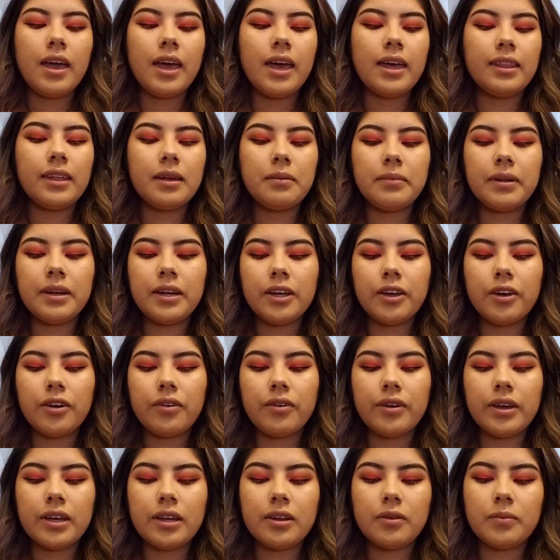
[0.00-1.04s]
And I'm gonna go
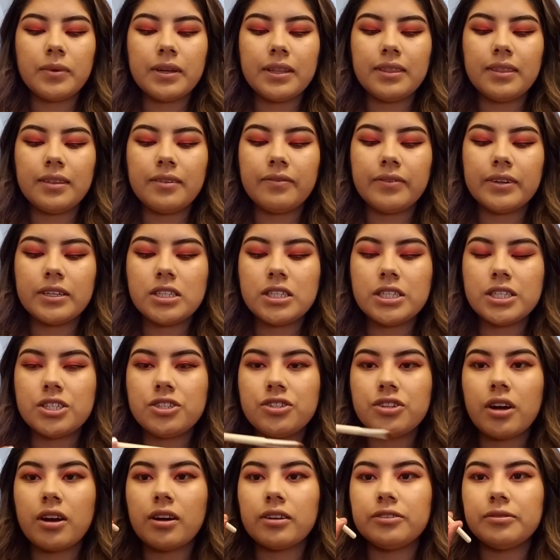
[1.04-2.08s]
in with the Vintage
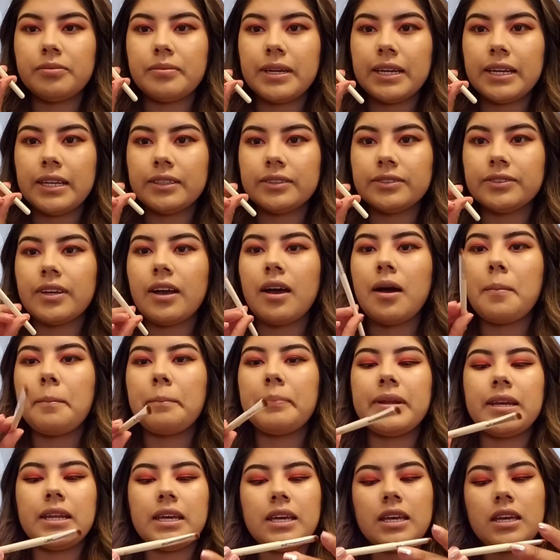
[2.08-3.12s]
Cosmetics
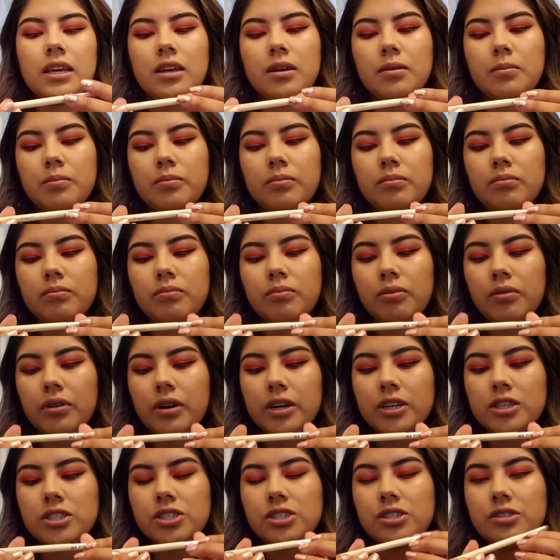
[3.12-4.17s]
Company
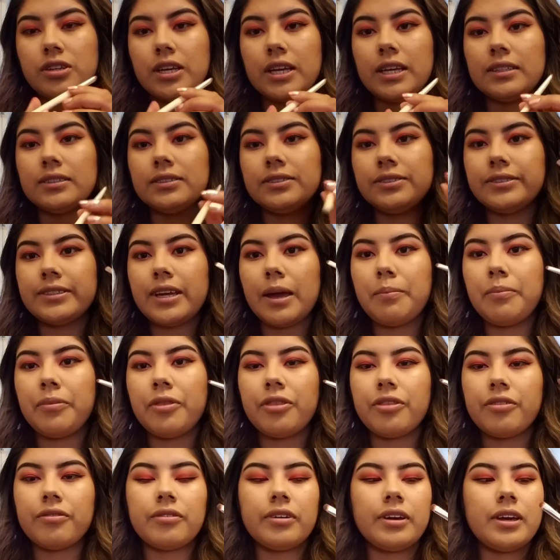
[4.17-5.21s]
brush in Step
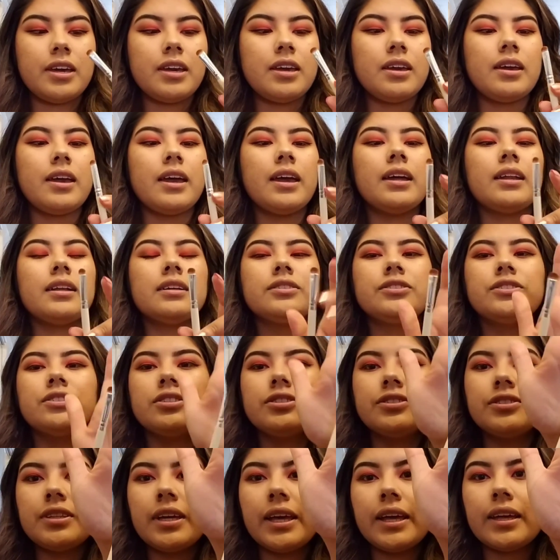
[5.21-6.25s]
3. And it's
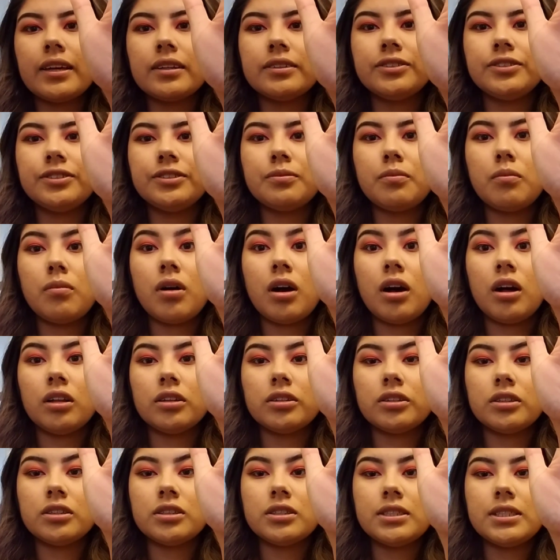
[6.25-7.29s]
just like a
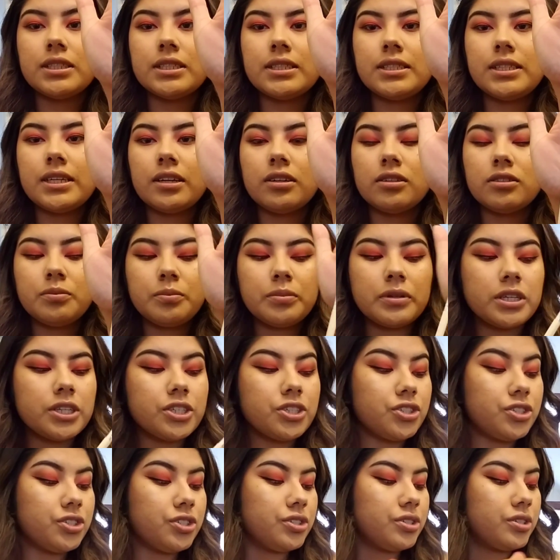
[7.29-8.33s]
smaller detailed
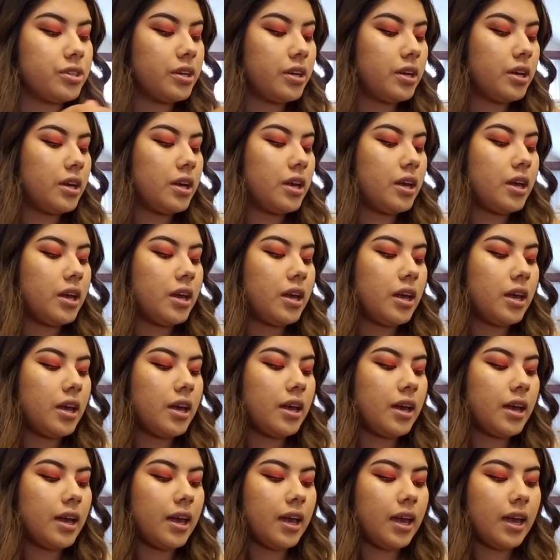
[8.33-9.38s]
brush.
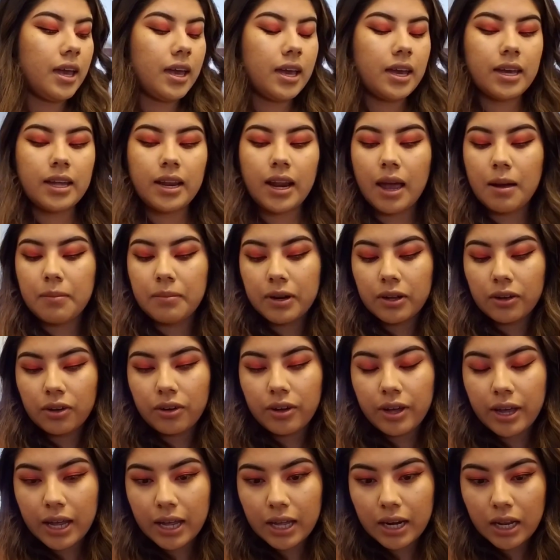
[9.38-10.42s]
And I'm gonna go
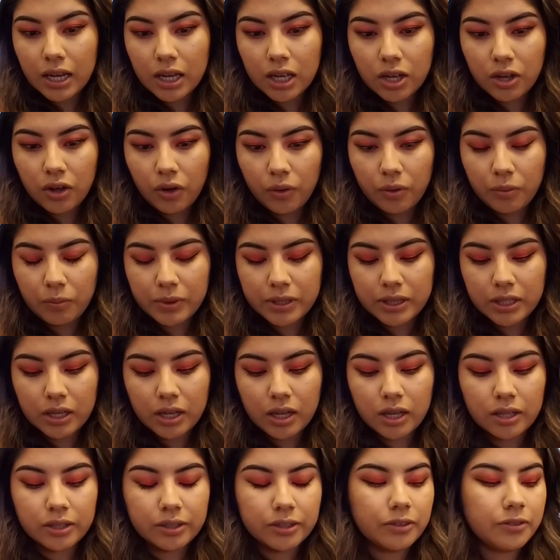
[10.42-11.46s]
ahead and go in with the
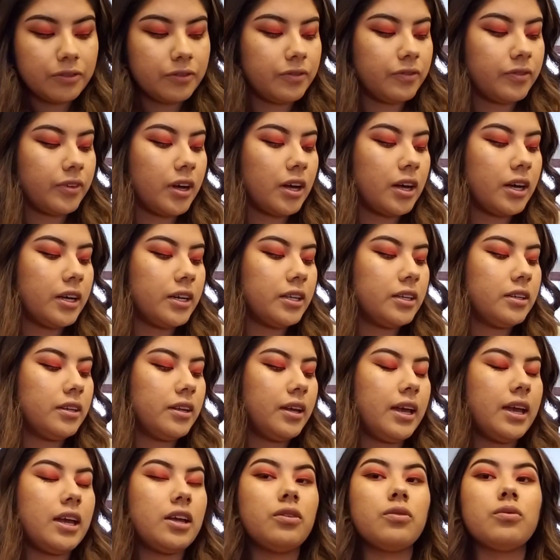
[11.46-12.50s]
color Fawn
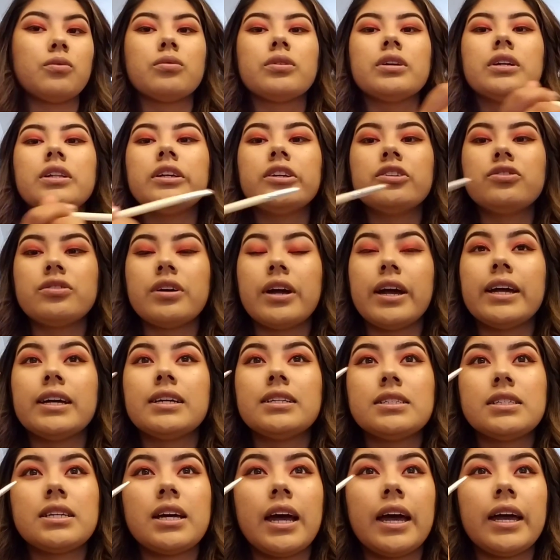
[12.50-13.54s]
and really try and
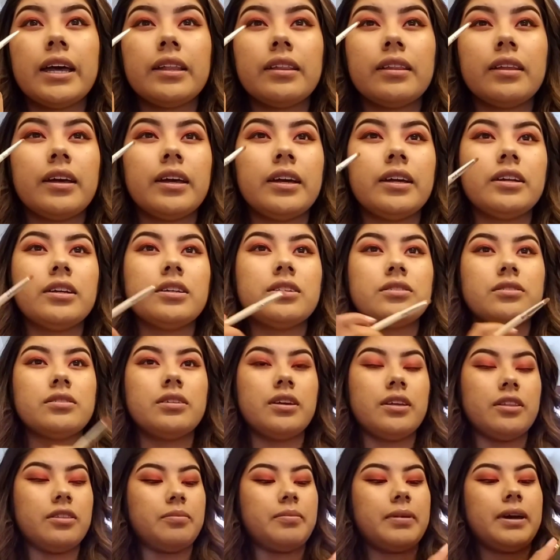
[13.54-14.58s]
tight line
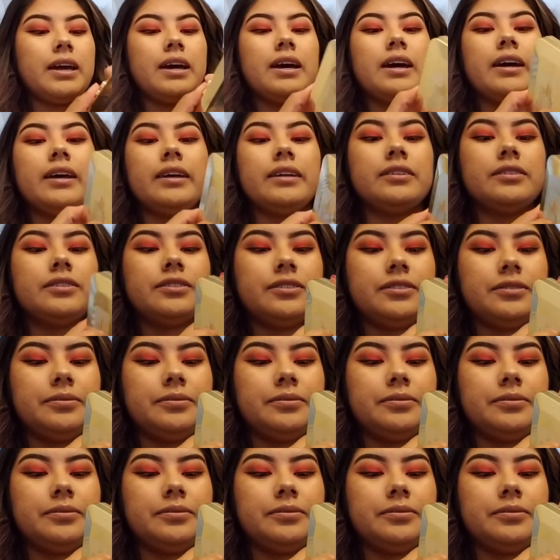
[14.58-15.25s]
underneath my eyes.